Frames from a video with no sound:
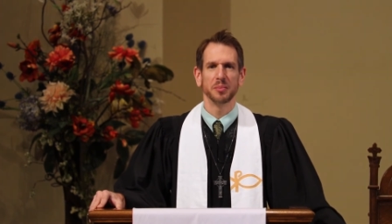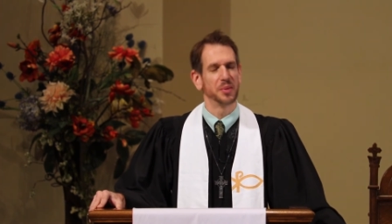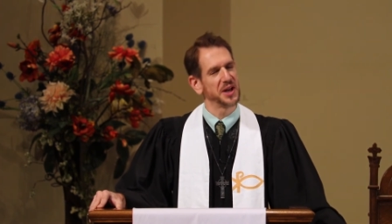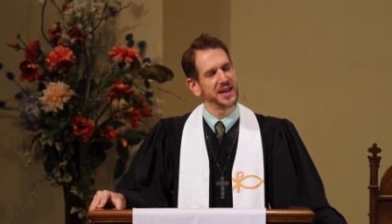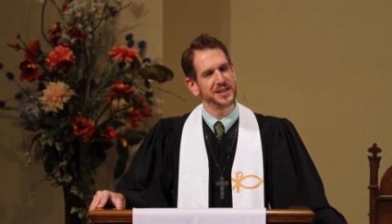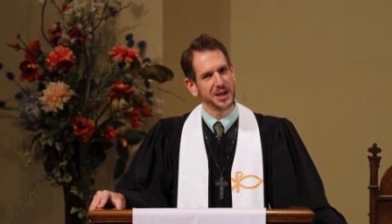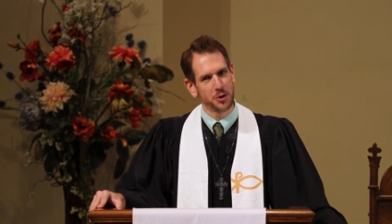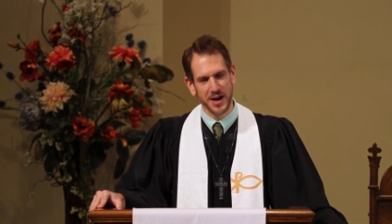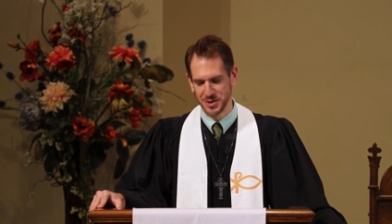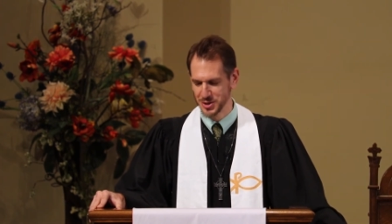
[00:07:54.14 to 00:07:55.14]
But I
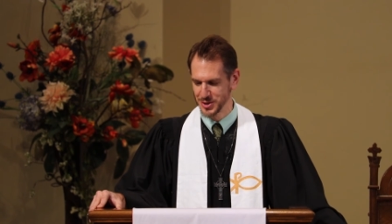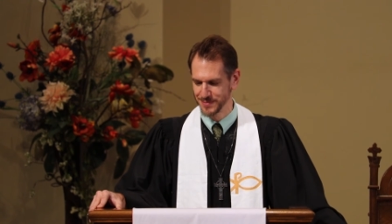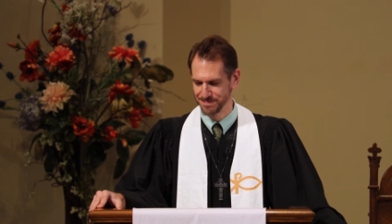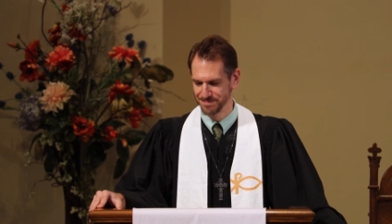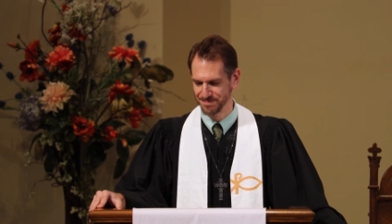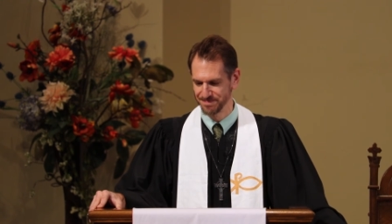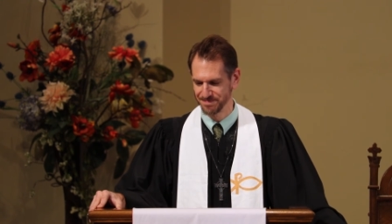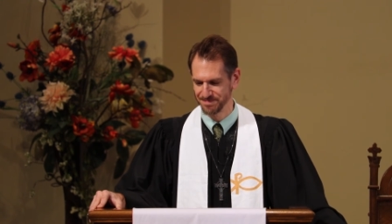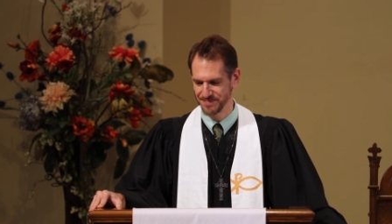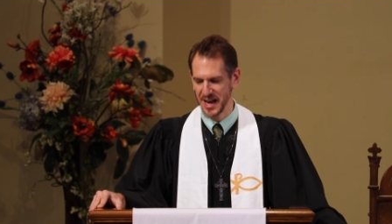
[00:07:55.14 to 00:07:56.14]
digress.
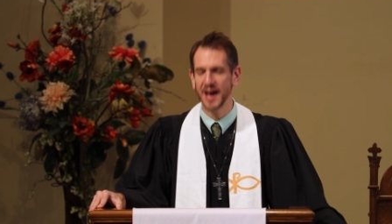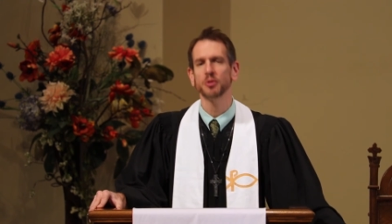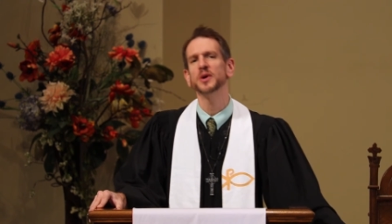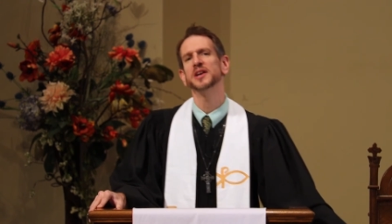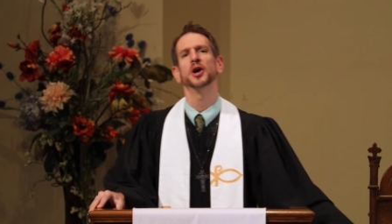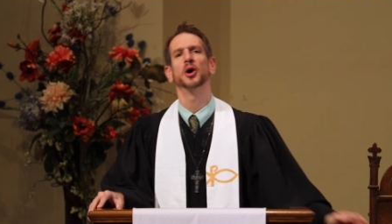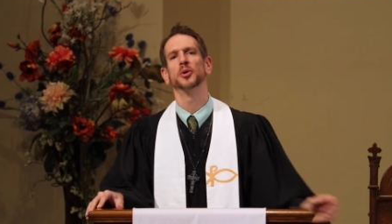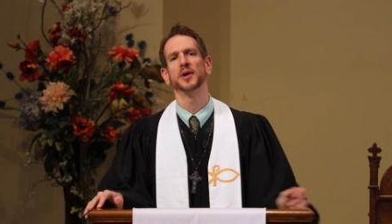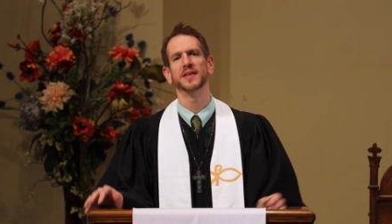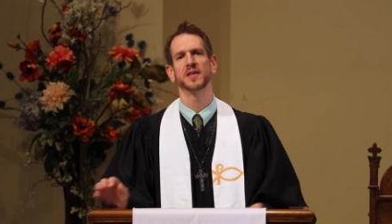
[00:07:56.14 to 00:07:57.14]
How do we
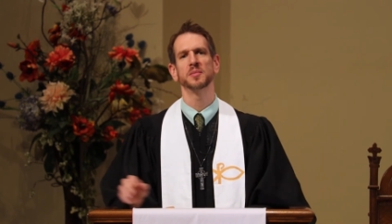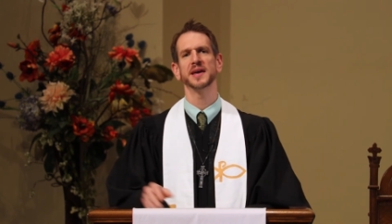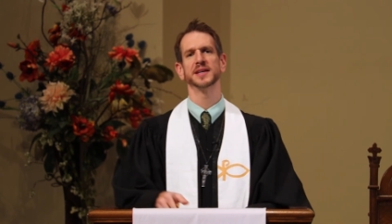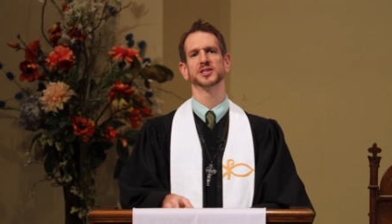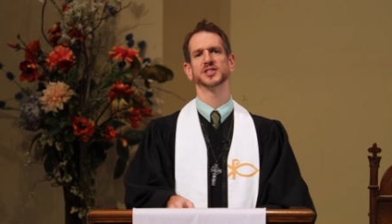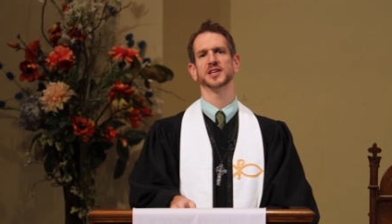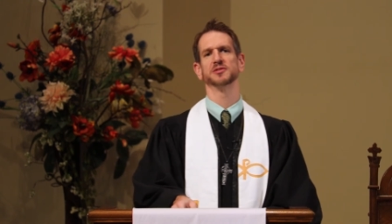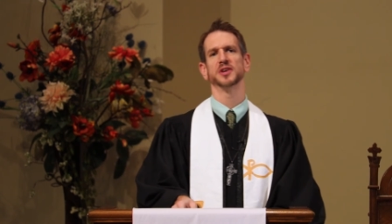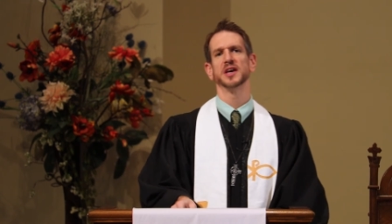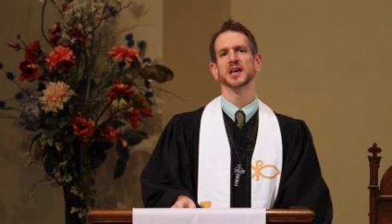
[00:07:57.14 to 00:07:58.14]
know in the midst
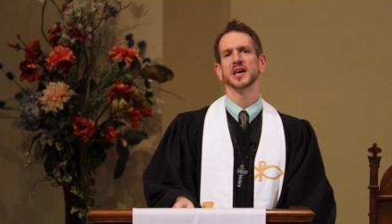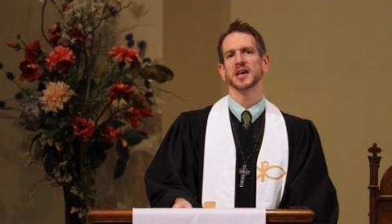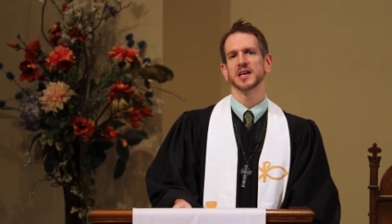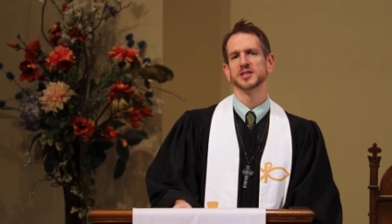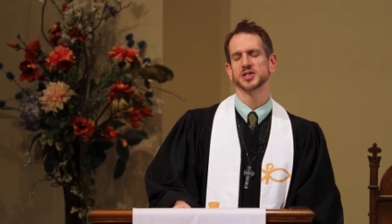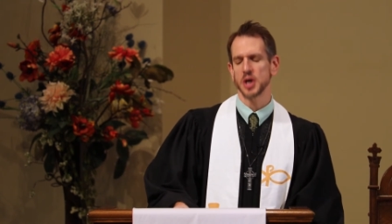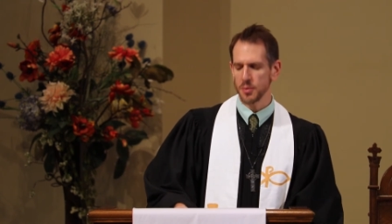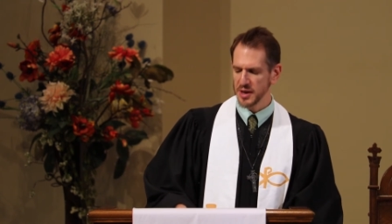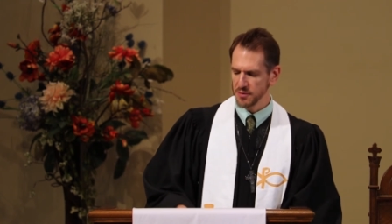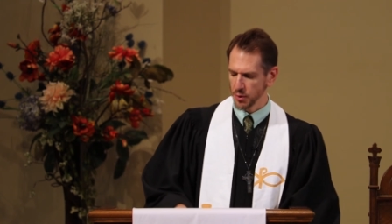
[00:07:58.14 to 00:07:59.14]
of so
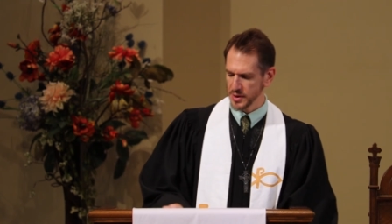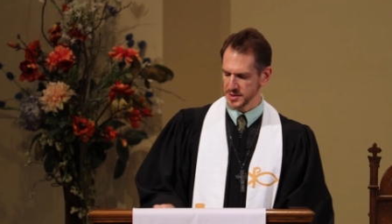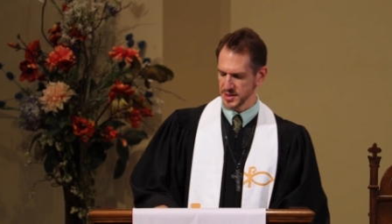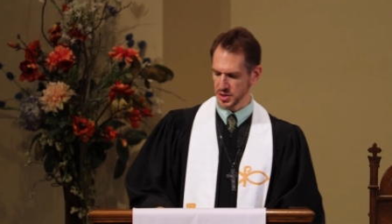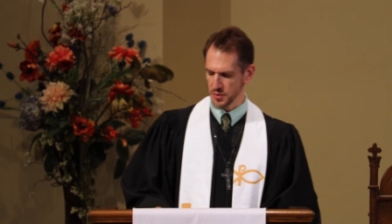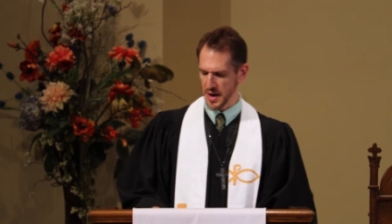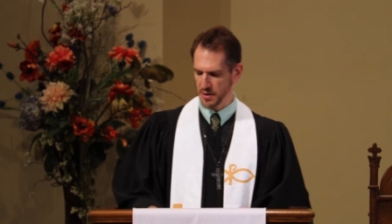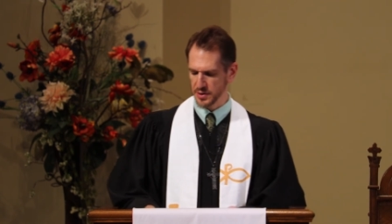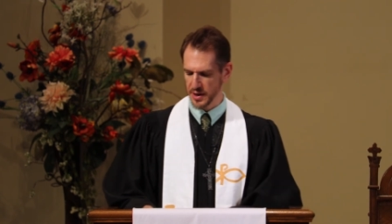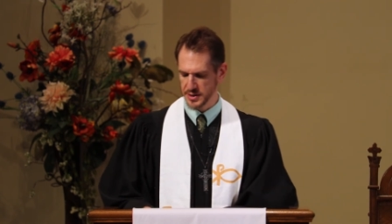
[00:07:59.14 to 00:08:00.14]
many voices
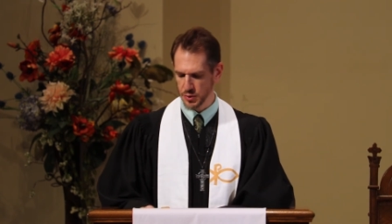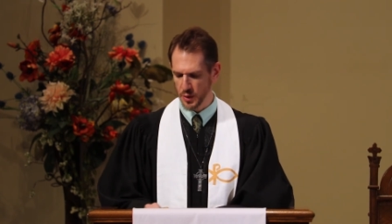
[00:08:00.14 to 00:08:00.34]
around us